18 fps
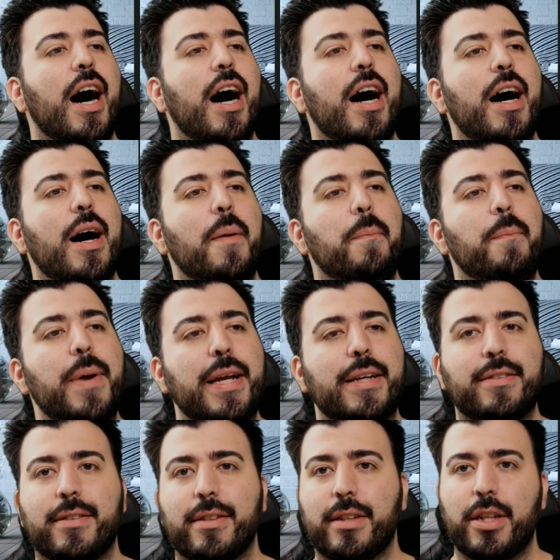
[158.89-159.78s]
Uh,
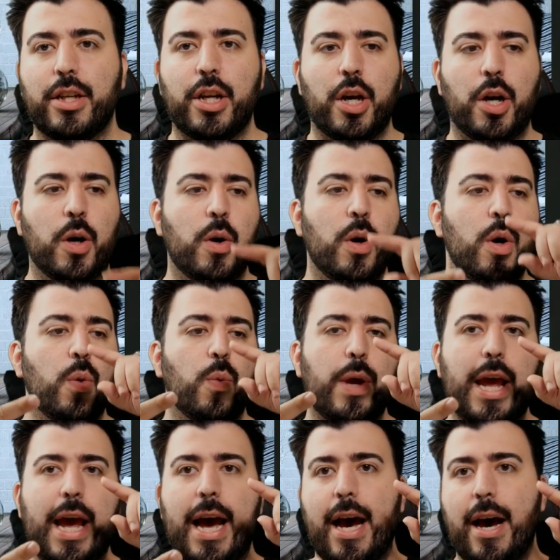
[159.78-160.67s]
basically, you know,
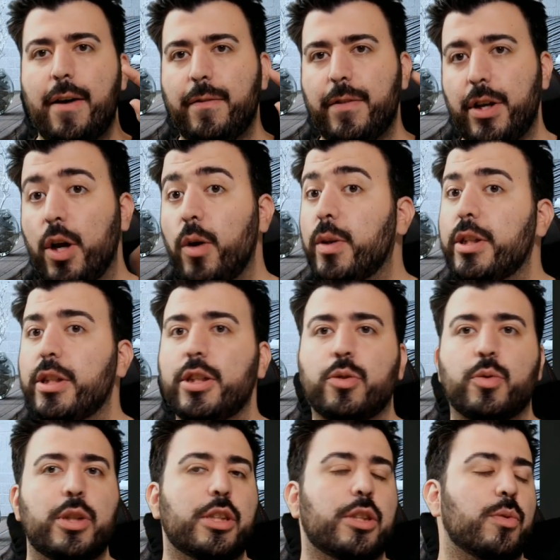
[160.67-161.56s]
we have the Note that
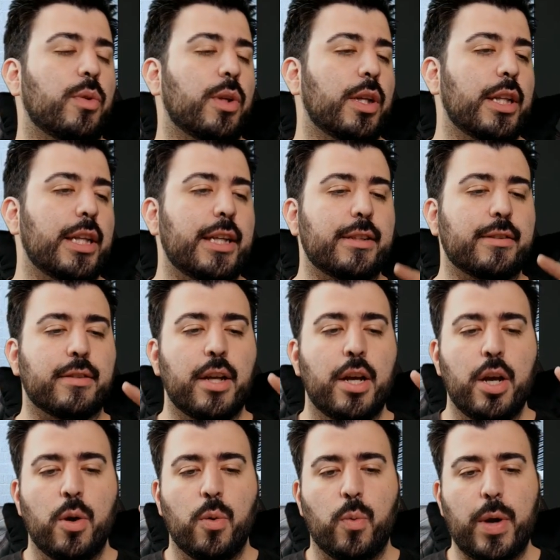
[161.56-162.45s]
just recently released.
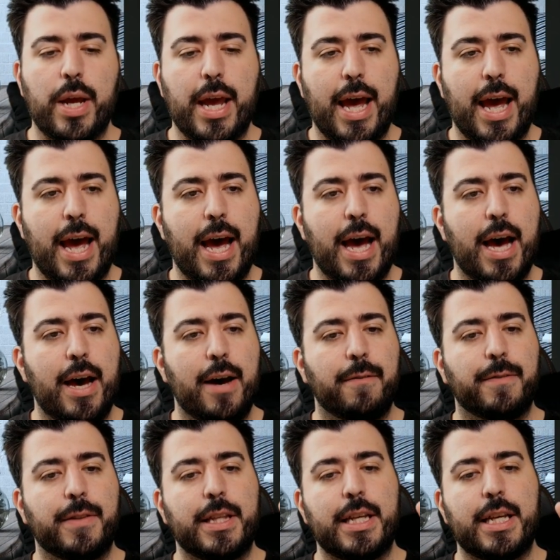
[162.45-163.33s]
We
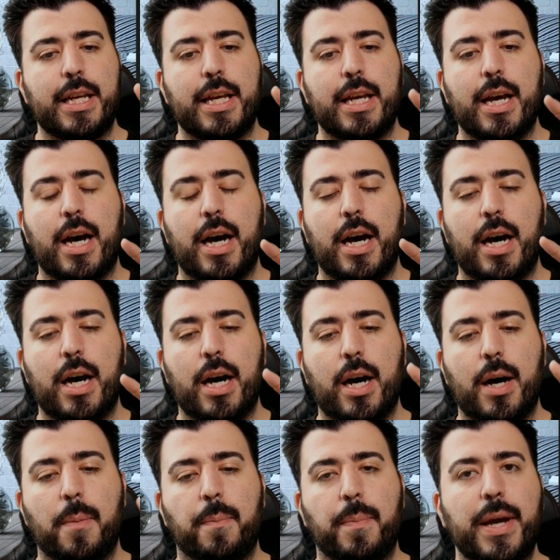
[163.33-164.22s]
have the
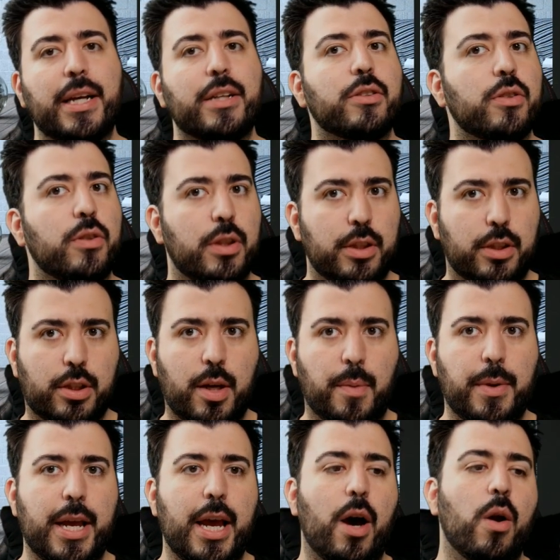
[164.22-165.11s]
uh, Pixel that's
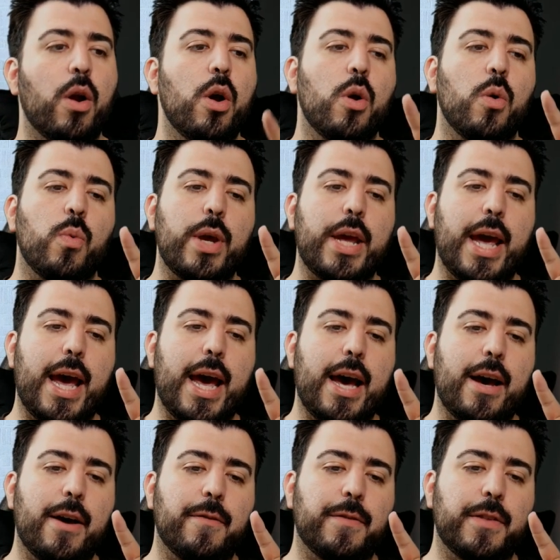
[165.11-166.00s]
coming out. We
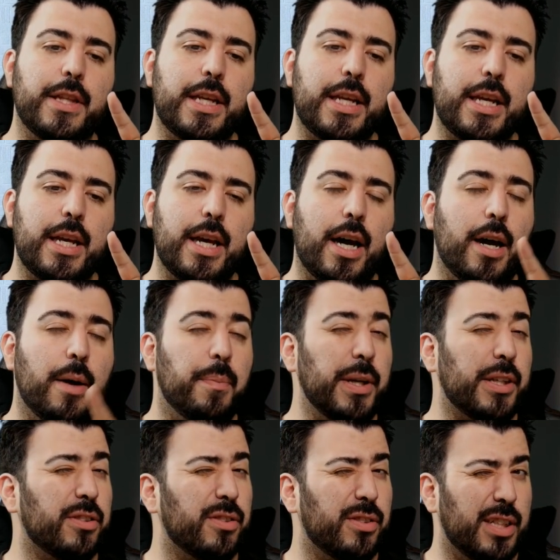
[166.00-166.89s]
have the uh,
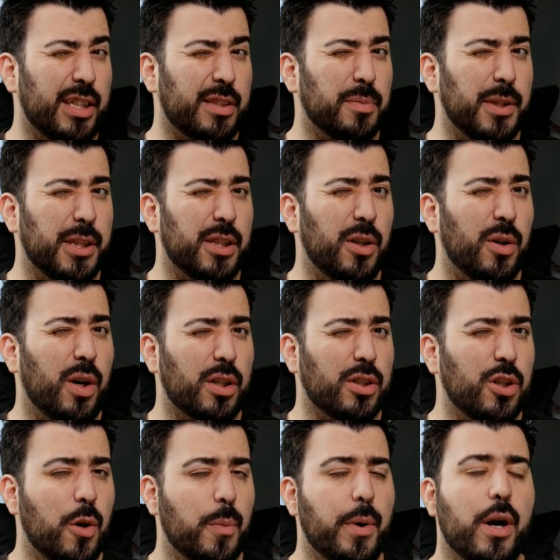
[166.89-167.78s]
Pixels next month, though,
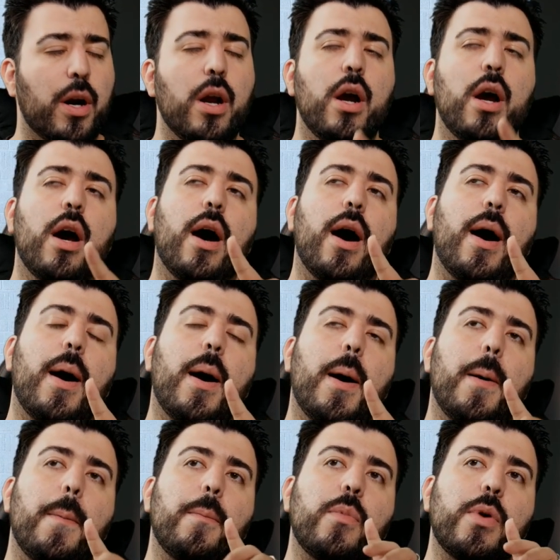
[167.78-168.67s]
October.
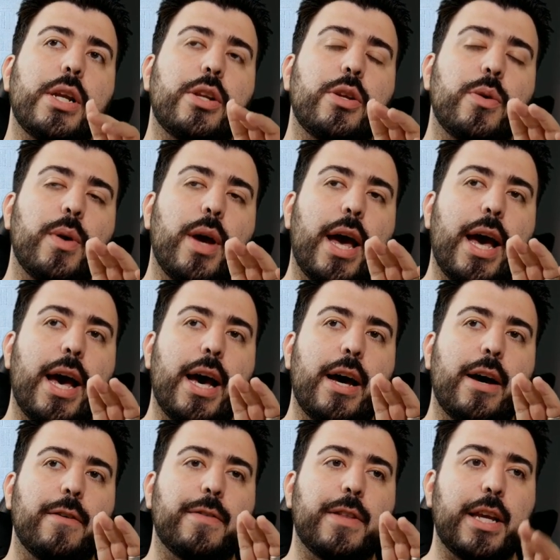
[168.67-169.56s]
Um, we do
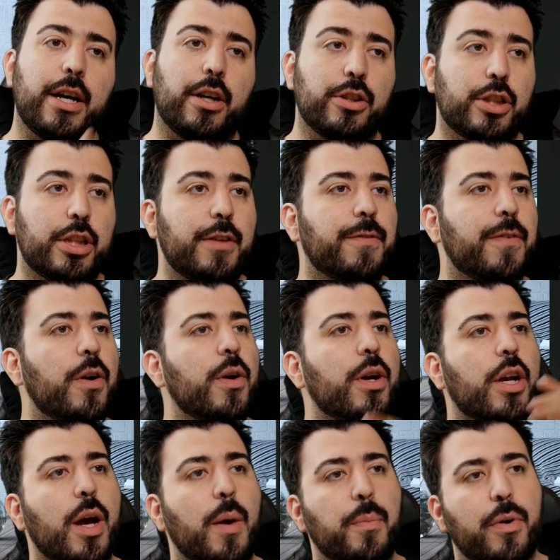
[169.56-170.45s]
have the LG
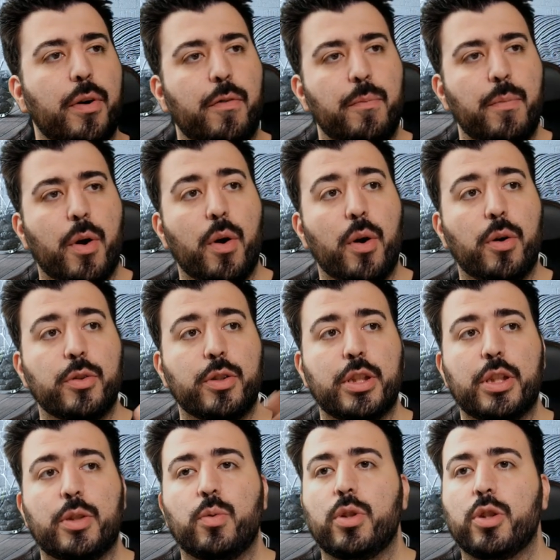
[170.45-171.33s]
phone, a couple of Motos
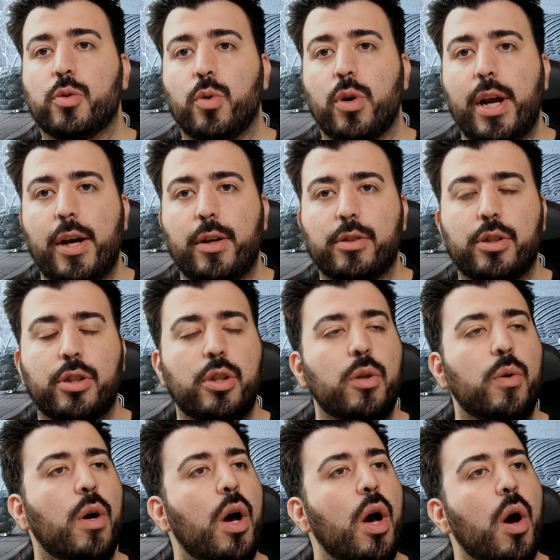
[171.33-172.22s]
that just were announced
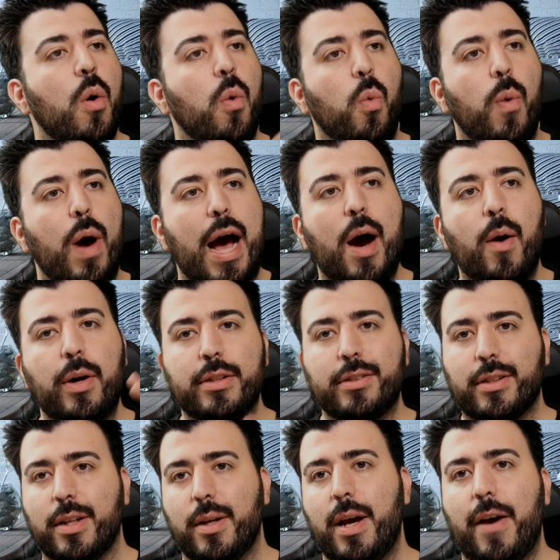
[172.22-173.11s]
too. Huawei
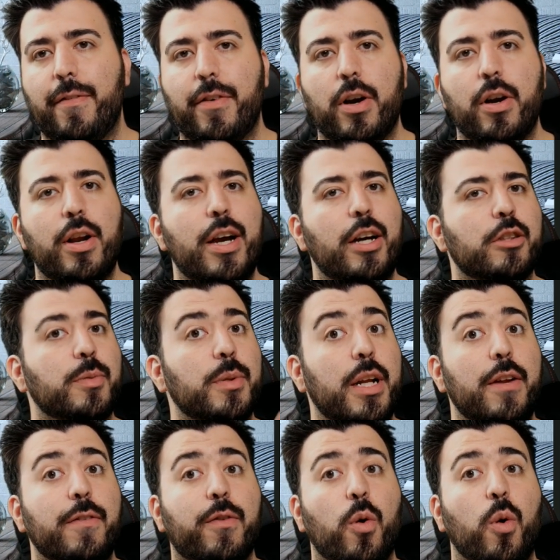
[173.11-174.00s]
is going to have their
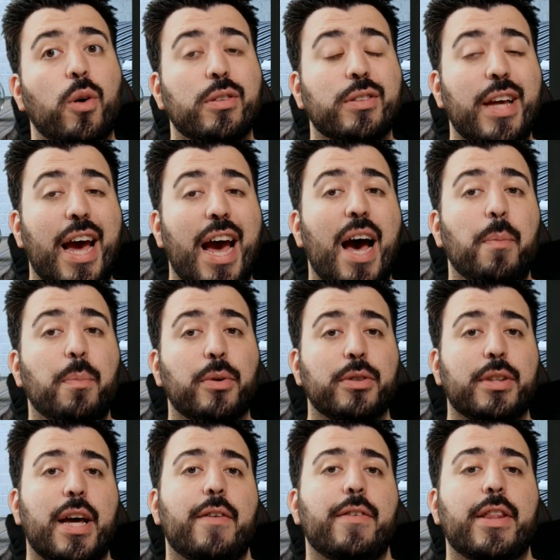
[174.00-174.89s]
announcement, and of course,
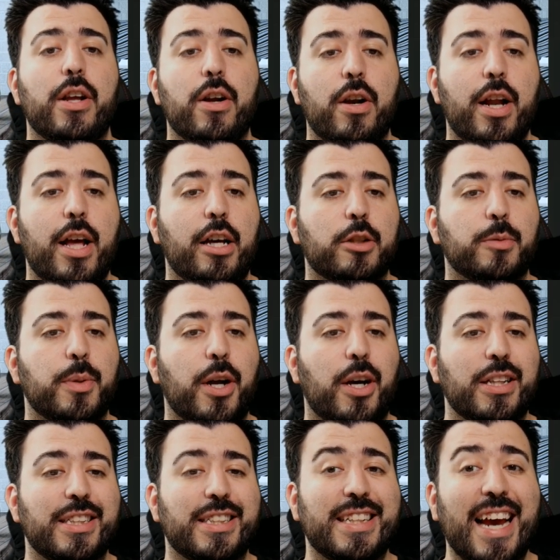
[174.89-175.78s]
Apple is having their
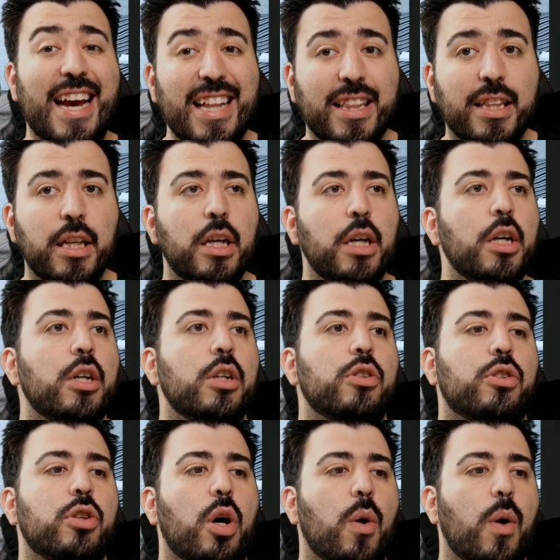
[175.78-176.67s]
announcement on the 10th.
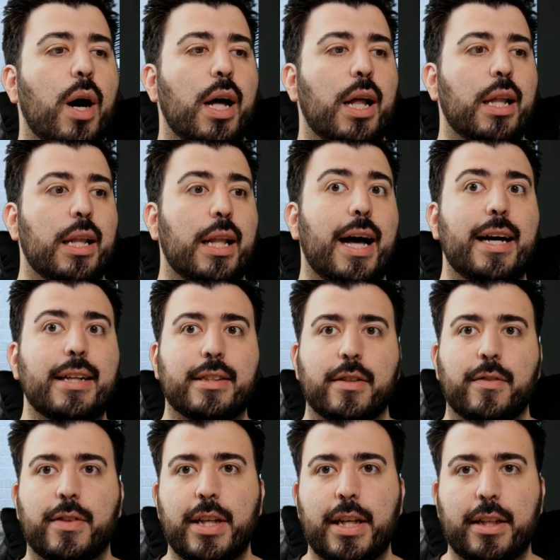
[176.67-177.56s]
So, uh,
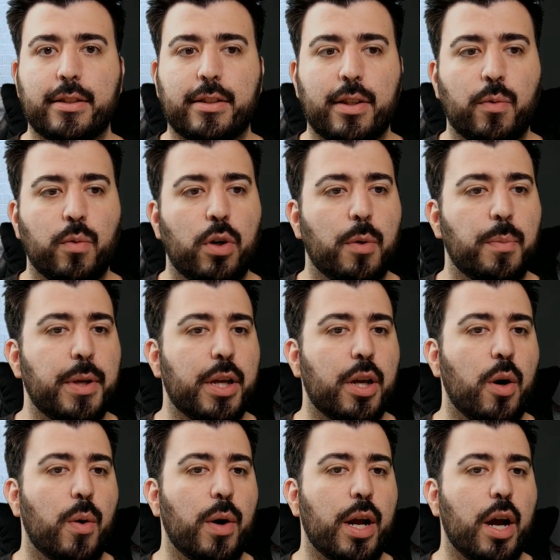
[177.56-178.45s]
lots of things that will be
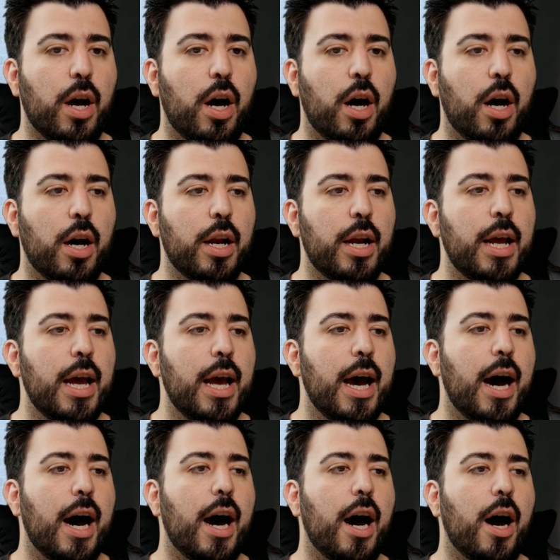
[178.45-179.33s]
going on
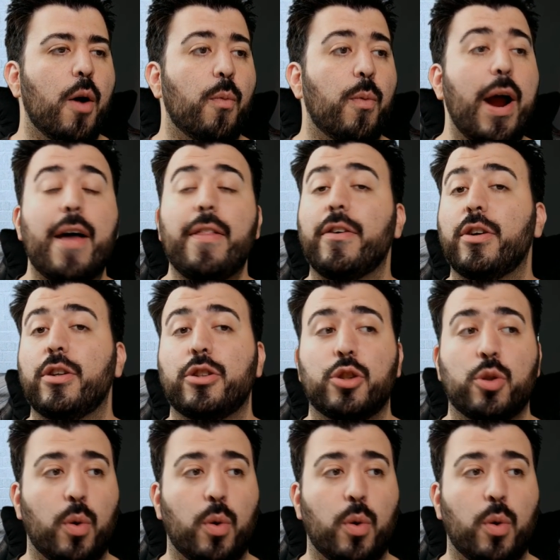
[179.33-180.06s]
uh, rather